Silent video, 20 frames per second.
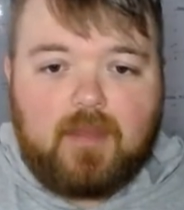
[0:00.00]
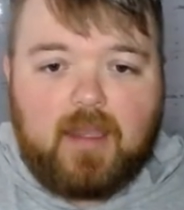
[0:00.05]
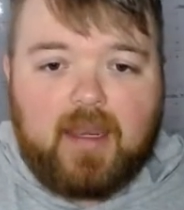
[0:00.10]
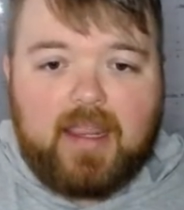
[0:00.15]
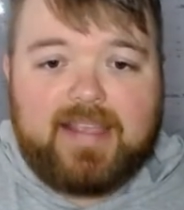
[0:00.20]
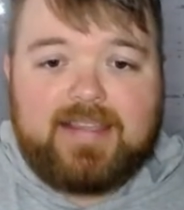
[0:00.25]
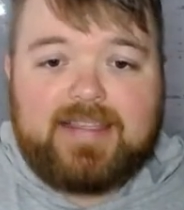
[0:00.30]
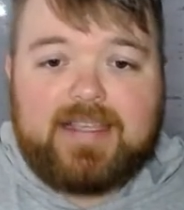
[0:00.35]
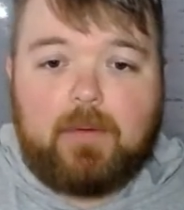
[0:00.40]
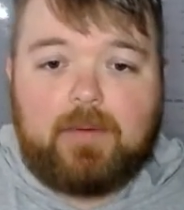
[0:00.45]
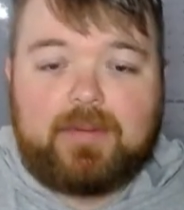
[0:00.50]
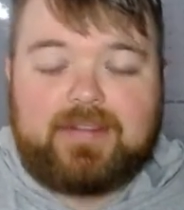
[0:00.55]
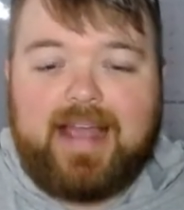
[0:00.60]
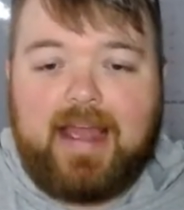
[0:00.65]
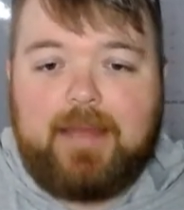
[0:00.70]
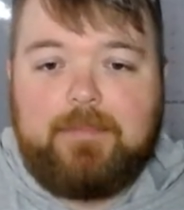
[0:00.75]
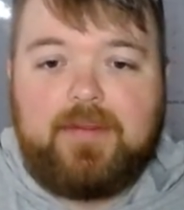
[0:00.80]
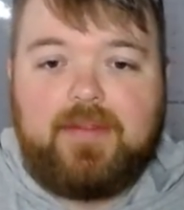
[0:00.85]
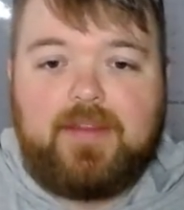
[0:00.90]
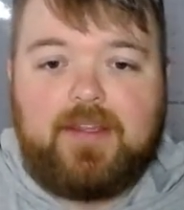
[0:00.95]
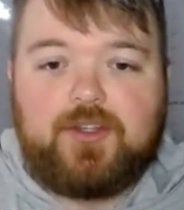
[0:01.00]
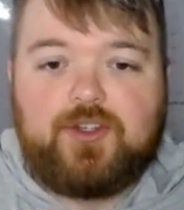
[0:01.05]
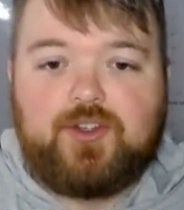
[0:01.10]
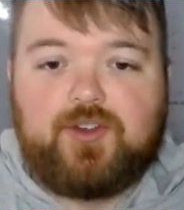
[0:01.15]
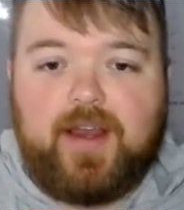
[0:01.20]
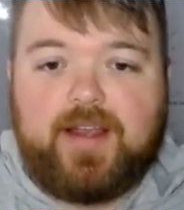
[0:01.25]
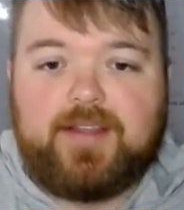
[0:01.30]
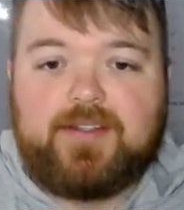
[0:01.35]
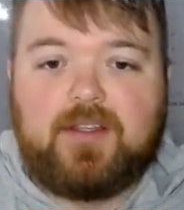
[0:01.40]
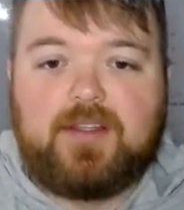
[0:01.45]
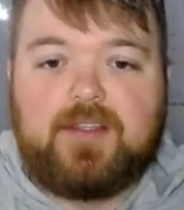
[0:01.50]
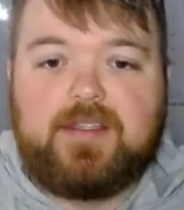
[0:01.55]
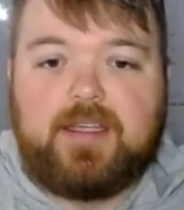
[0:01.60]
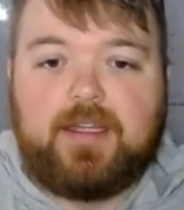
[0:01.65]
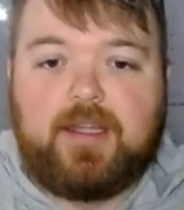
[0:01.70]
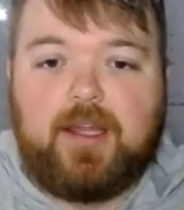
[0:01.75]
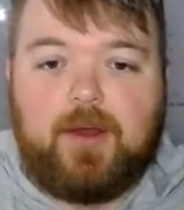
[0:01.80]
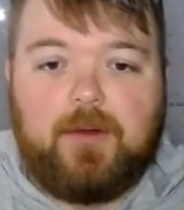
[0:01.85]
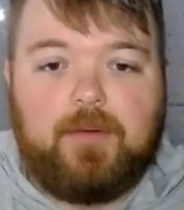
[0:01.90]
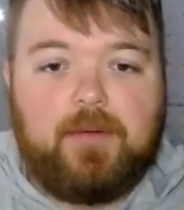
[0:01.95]
is I would type in the address on
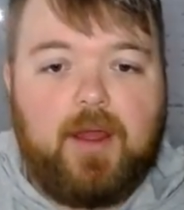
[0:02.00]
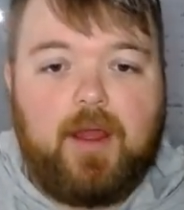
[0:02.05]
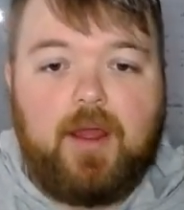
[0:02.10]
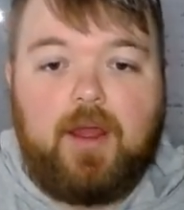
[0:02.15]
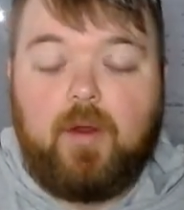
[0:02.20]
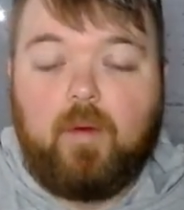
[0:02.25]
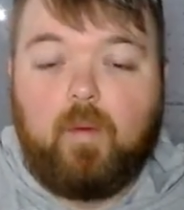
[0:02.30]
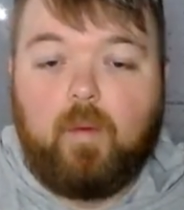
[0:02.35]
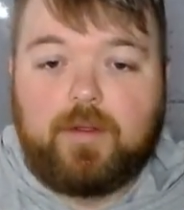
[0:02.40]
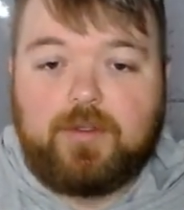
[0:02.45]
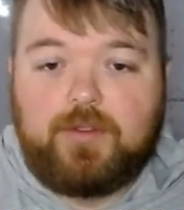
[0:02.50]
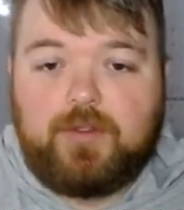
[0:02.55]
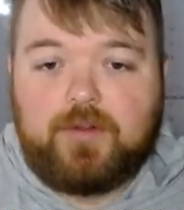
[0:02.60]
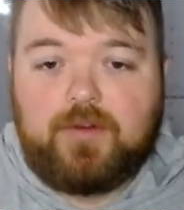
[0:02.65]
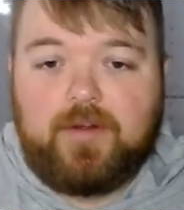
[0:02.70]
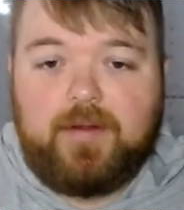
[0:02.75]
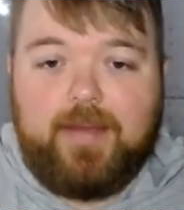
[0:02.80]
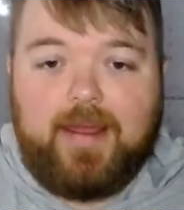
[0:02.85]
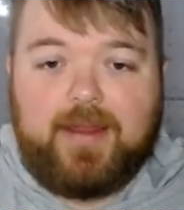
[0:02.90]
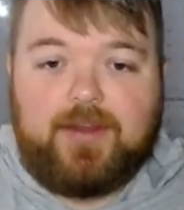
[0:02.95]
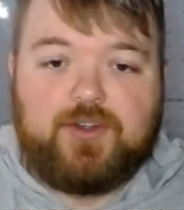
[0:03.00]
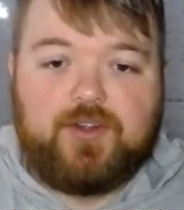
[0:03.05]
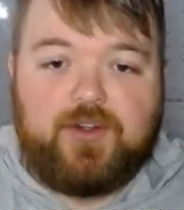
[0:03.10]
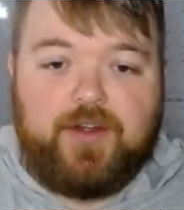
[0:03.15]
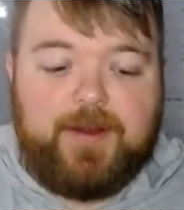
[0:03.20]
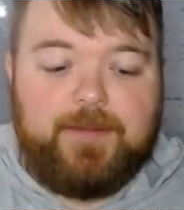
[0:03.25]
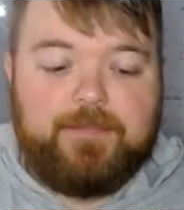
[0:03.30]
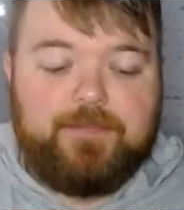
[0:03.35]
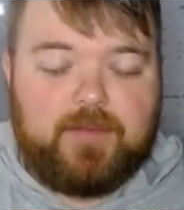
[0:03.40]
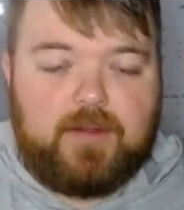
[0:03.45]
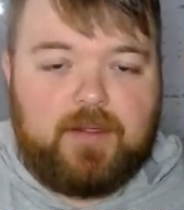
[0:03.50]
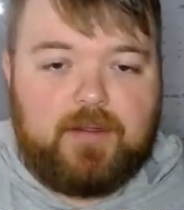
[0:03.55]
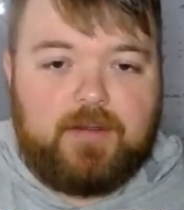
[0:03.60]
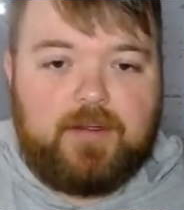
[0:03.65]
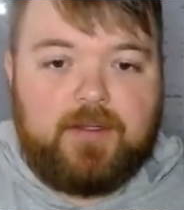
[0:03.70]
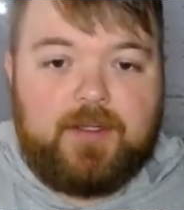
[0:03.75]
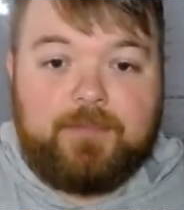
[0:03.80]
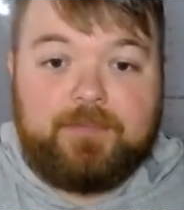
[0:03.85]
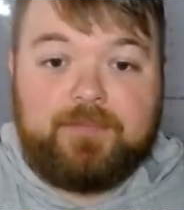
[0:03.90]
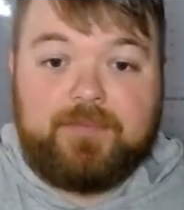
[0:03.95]
Zylo, 123 Main Street.
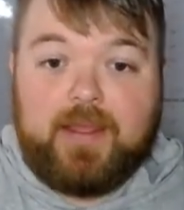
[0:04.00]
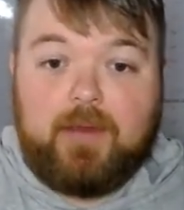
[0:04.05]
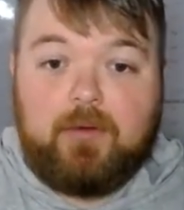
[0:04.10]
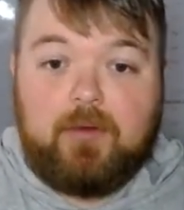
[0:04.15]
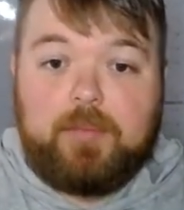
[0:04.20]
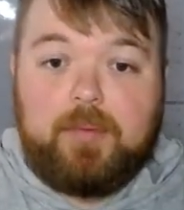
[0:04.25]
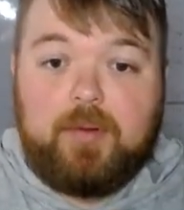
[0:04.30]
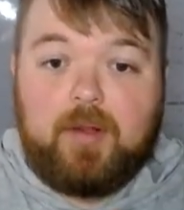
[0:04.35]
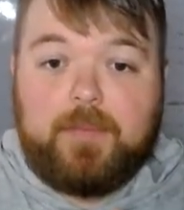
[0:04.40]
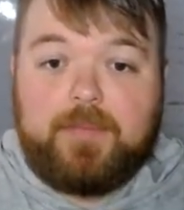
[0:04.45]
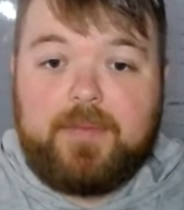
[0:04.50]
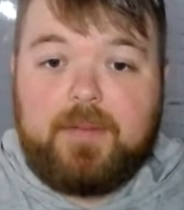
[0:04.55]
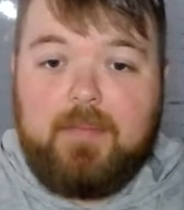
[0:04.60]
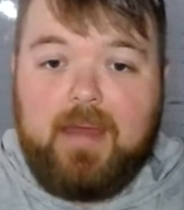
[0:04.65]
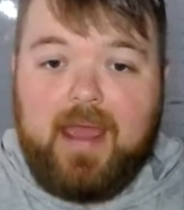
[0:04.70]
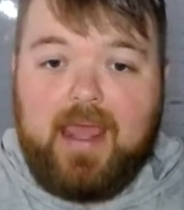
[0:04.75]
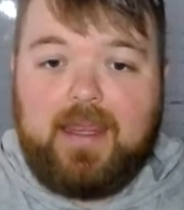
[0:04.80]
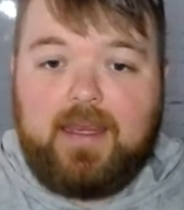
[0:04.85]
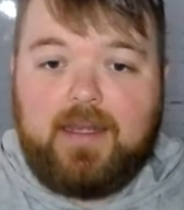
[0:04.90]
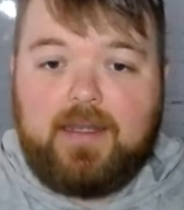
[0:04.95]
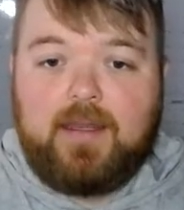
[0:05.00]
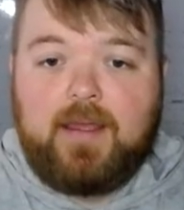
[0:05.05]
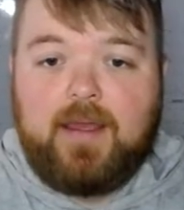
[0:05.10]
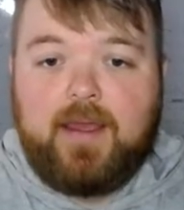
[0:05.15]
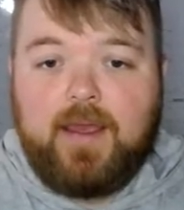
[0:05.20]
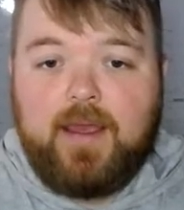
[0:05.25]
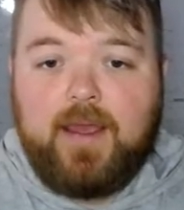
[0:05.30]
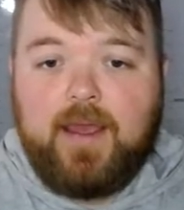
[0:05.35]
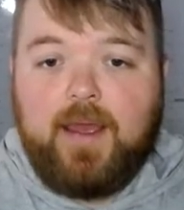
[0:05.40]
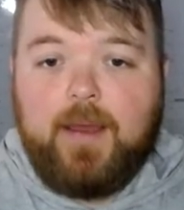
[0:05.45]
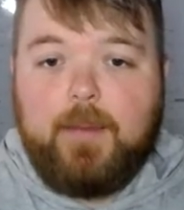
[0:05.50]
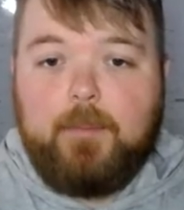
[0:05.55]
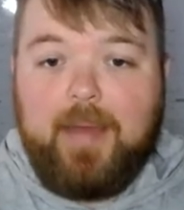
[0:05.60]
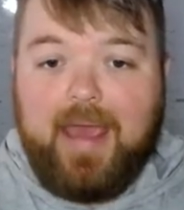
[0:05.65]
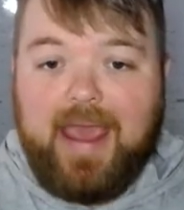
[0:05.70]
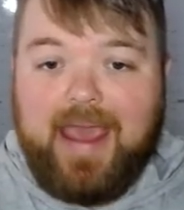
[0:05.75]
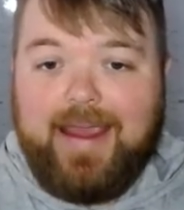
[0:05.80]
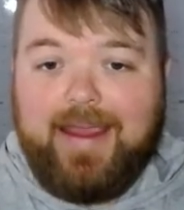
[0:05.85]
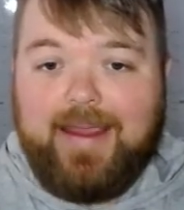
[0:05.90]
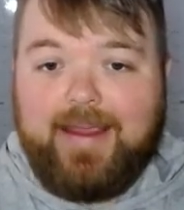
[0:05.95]
It would pull up the main
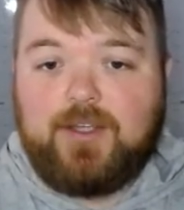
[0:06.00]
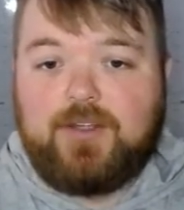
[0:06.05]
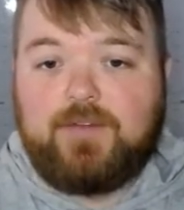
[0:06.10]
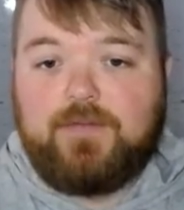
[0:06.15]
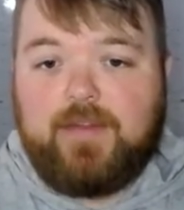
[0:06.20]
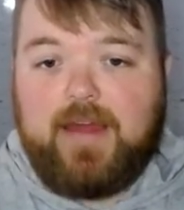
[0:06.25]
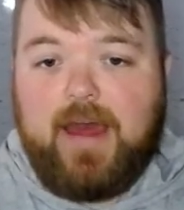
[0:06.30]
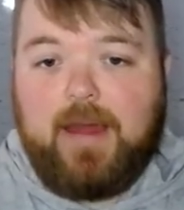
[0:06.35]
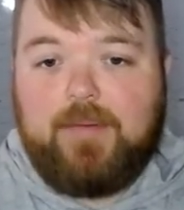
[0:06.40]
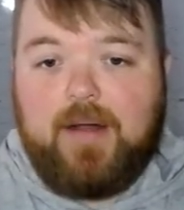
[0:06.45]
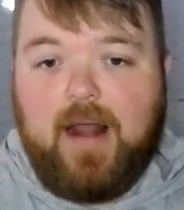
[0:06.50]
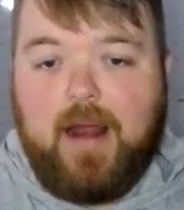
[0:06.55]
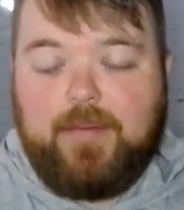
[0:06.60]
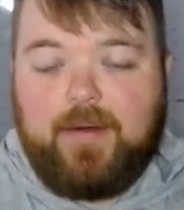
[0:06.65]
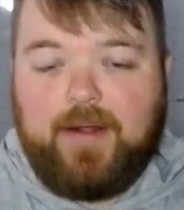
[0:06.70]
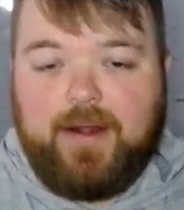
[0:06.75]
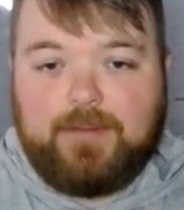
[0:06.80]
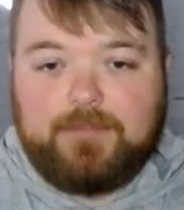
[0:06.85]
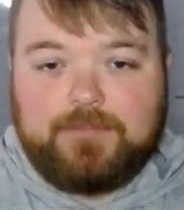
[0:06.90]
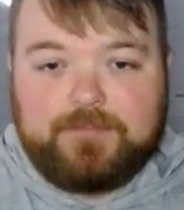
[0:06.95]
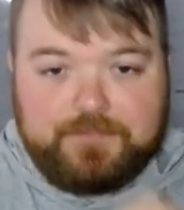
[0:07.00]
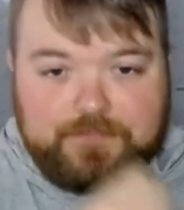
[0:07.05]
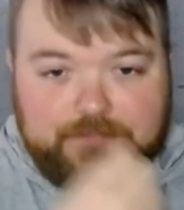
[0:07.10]
page for that property.